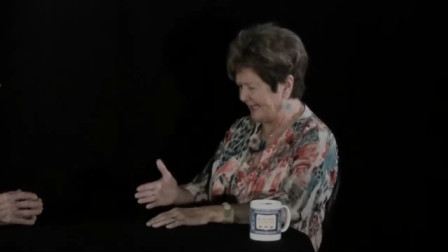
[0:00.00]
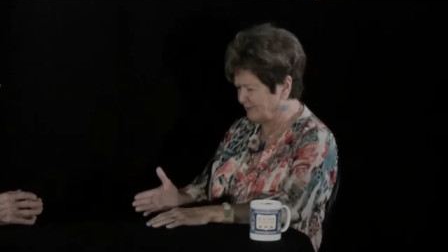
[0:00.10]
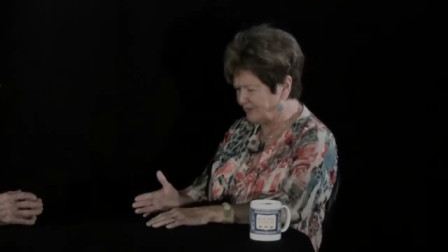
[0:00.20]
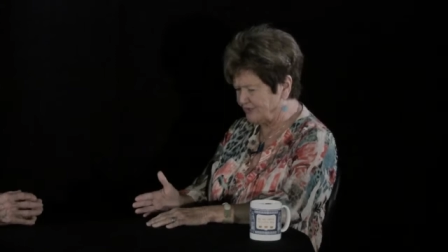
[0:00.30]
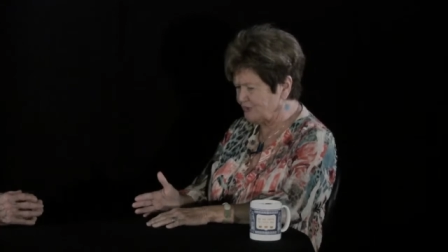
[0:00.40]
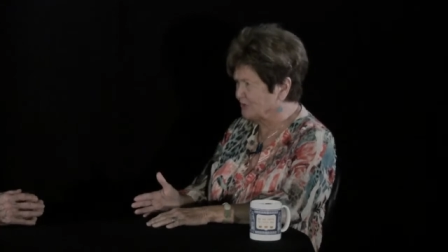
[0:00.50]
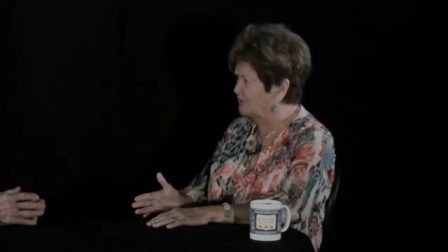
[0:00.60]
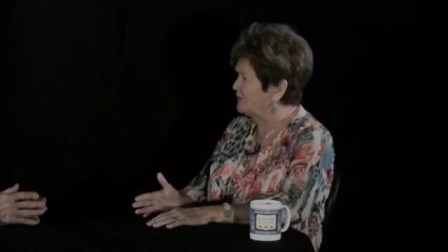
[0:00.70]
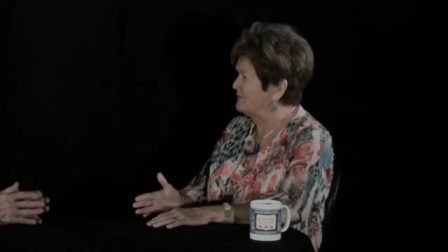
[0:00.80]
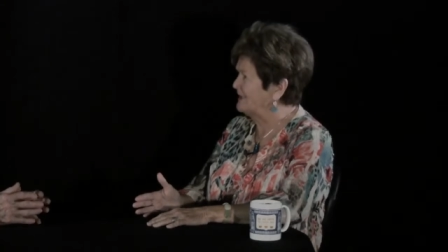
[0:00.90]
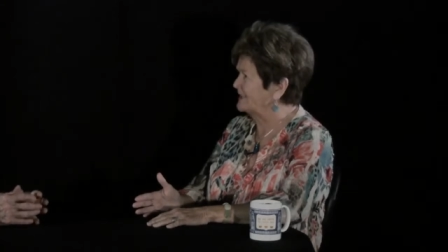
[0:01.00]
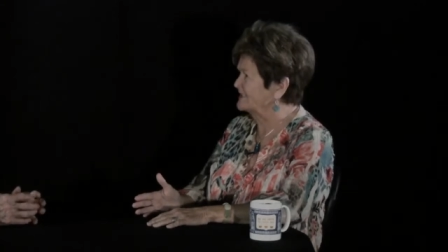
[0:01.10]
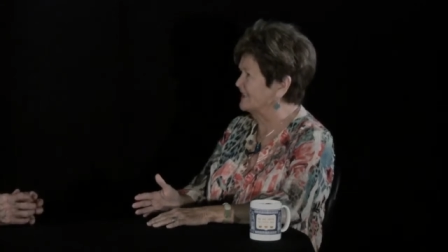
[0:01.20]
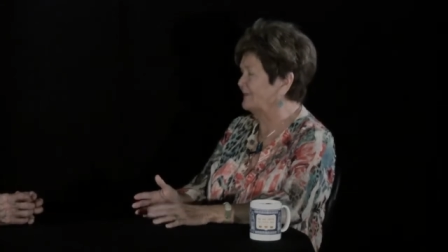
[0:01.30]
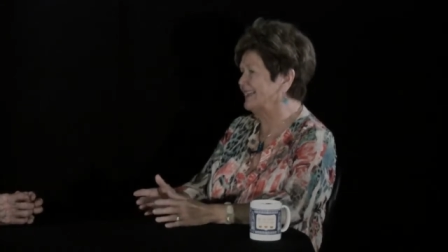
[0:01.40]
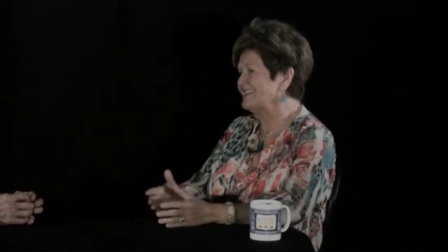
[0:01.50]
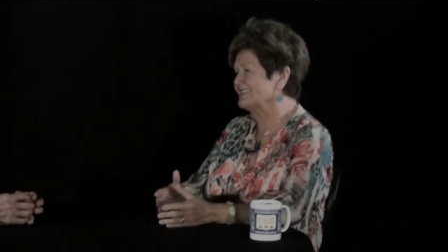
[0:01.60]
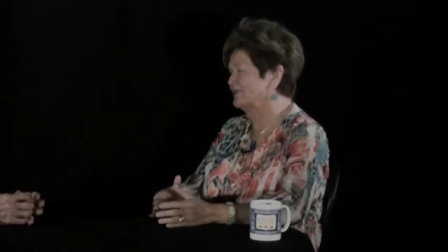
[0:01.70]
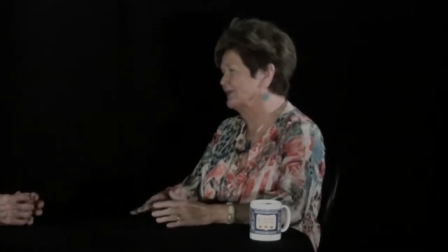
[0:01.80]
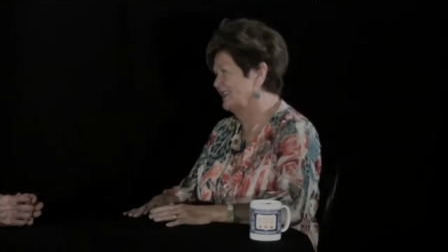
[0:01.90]
And within two or three minutes, I mean, I
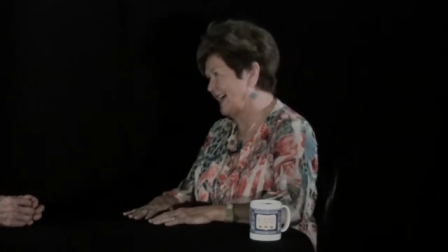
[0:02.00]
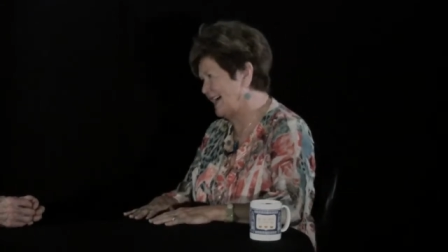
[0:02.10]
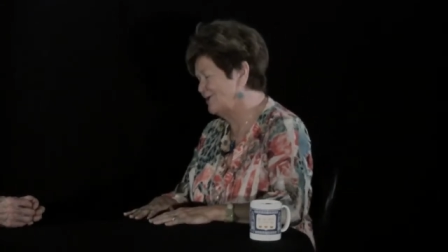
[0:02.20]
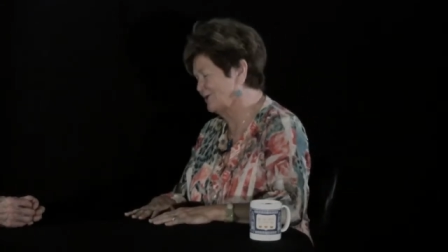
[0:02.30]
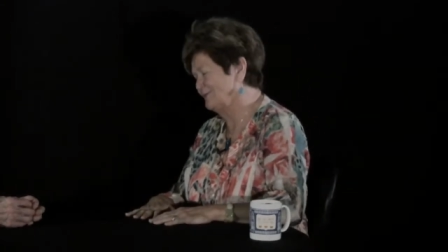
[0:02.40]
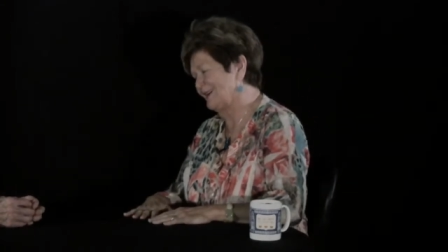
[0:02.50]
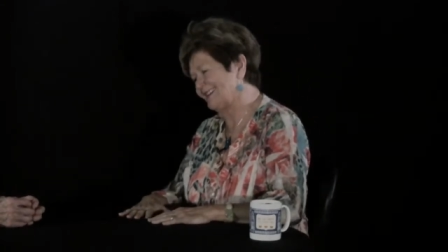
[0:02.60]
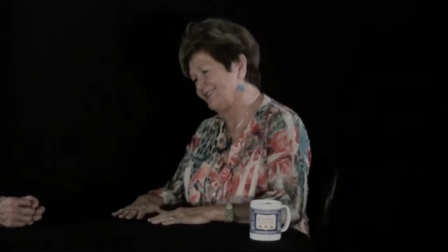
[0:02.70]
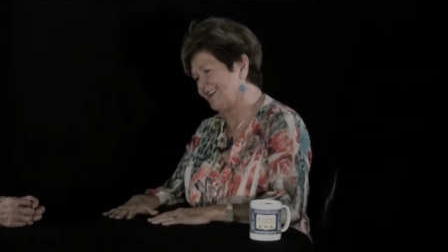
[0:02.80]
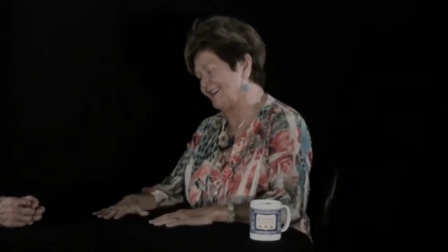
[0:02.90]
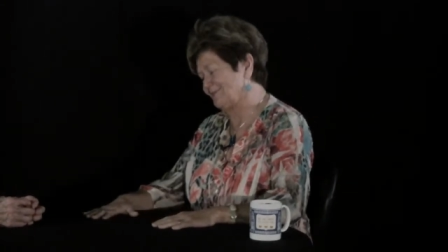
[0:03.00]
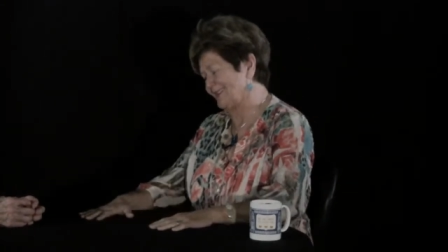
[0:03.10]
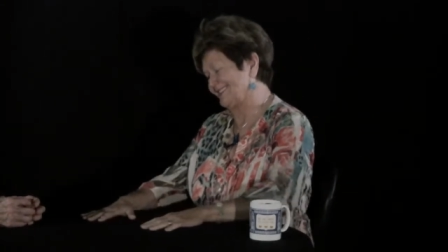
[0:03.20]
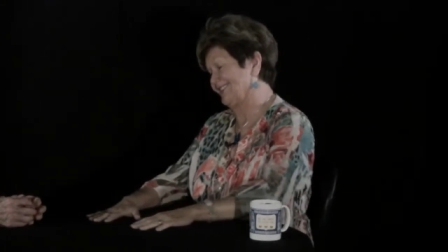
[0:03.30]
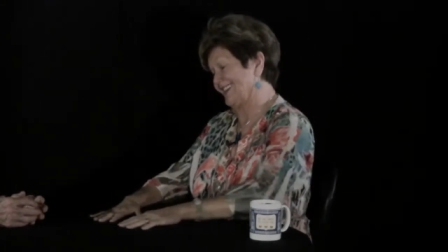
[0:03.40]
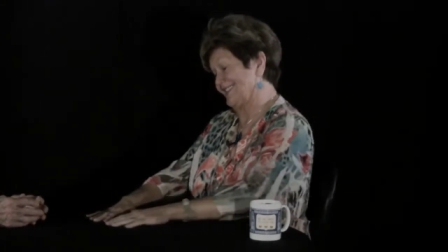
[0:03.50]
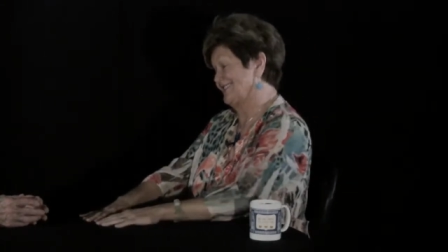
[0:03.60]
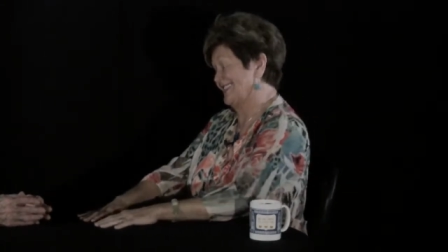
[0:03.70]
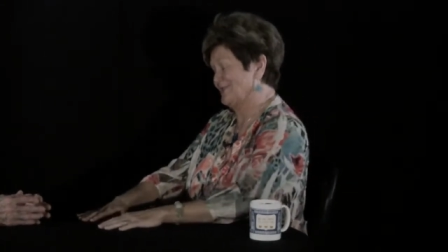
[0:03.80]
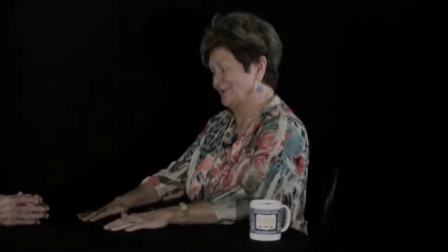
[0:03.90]
sit with an hour in my, in my
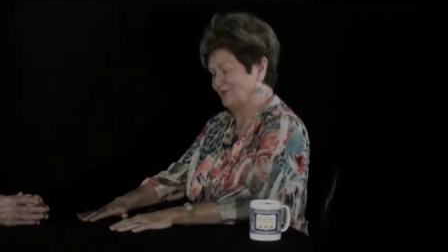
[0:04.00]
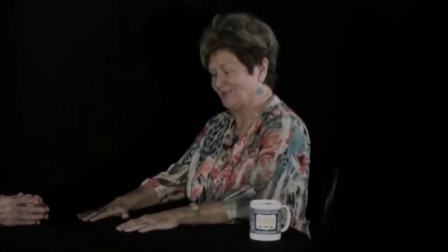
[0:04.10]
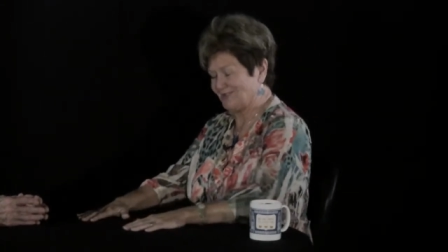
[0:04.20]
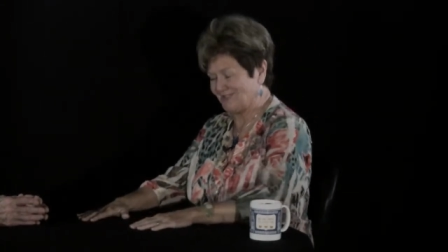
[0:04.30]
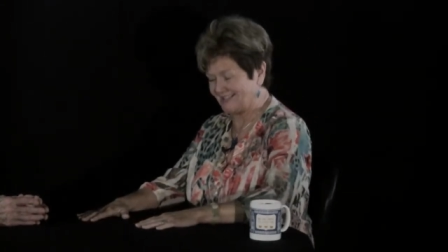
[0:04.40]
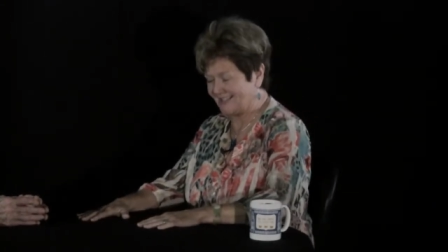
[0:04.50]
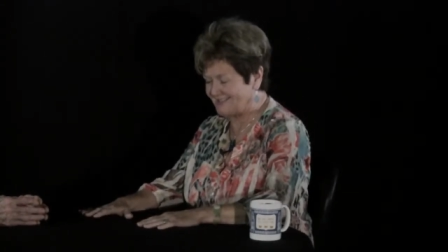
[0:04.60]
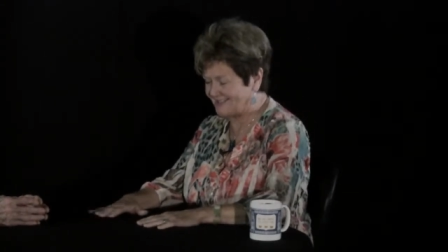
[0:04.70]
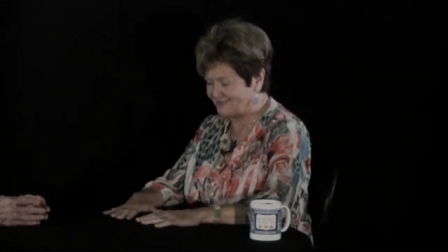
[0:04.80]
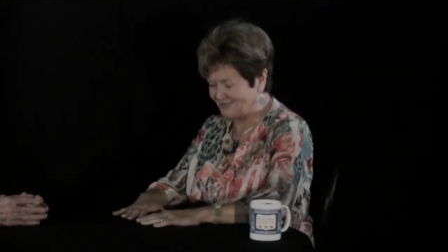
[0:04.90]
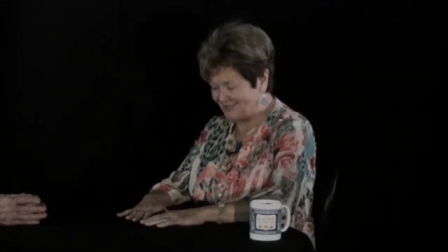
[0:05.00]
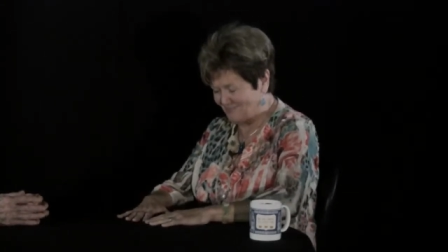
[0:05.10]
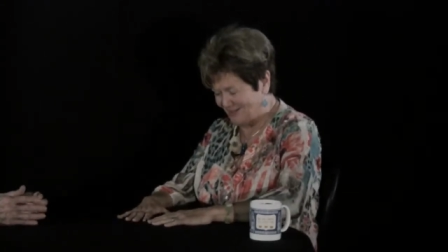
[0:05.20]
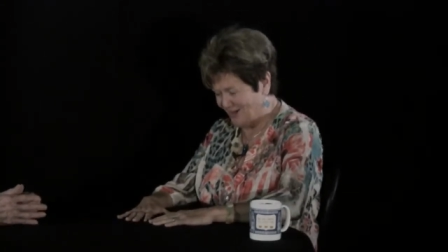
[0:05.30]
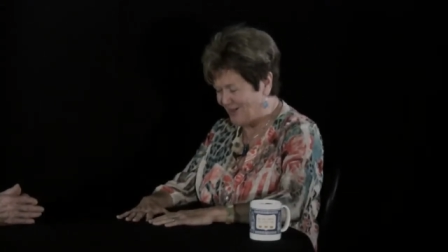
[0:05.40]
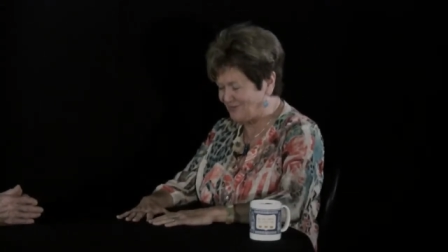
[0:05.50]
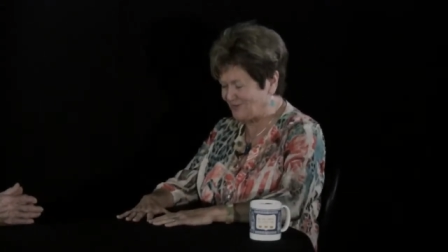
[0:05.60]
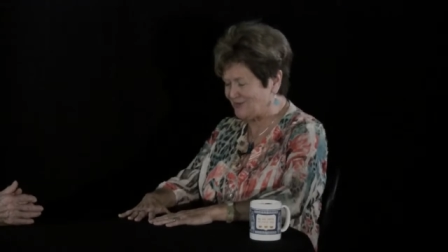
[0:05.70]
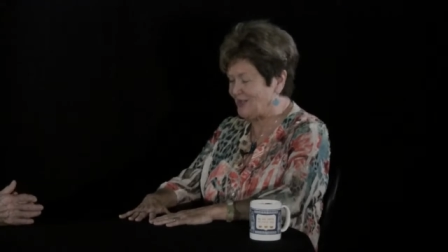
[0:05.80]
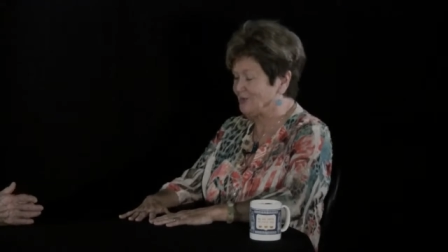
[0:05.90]
class, and that's what it feels like. I sit yeah. in my
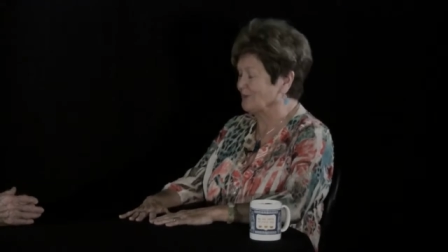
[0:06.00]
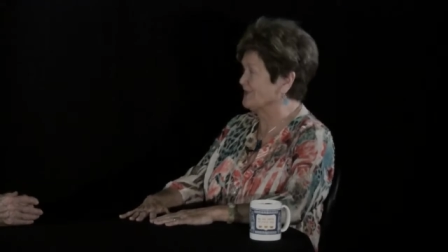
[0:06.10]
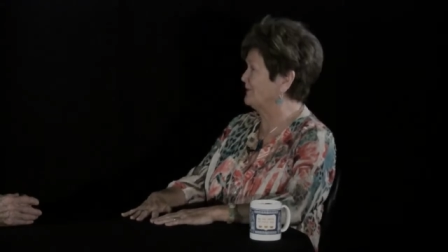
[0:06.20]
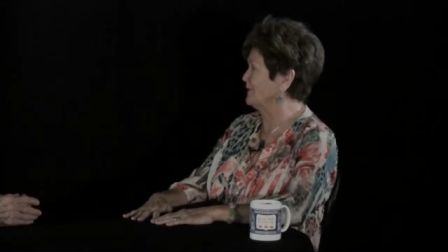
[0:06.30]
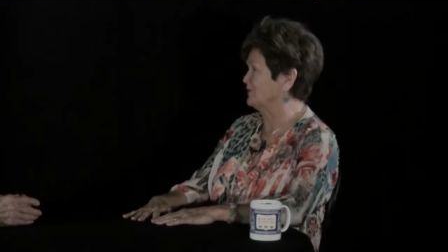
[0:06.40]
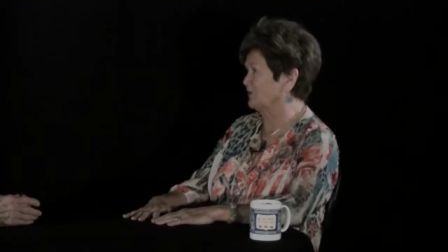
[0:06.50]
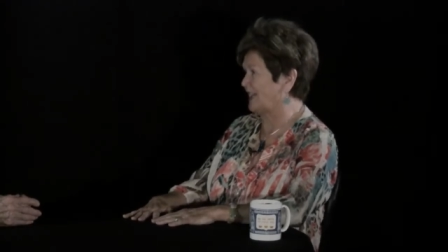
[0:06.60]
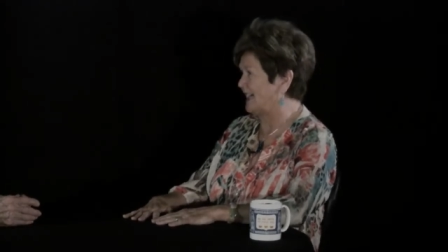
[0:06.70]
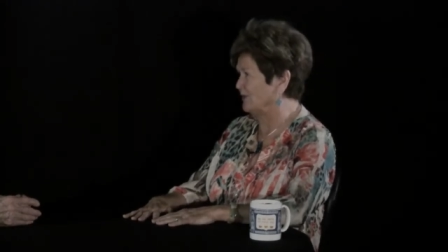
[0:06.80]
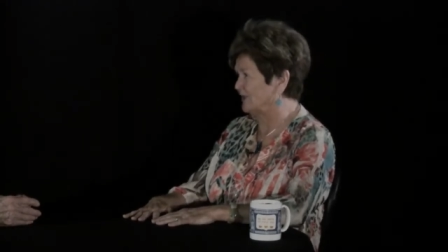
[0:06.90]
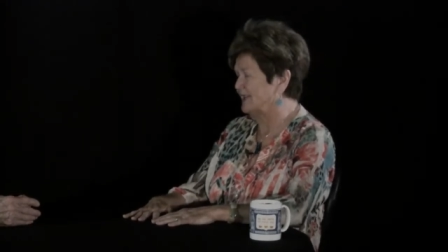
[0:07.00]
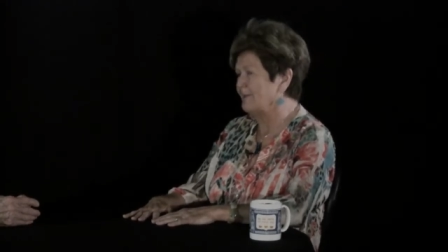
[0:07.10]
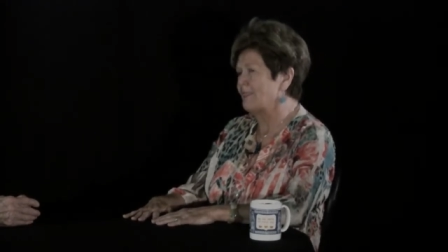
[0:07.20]
office with someone for an hour.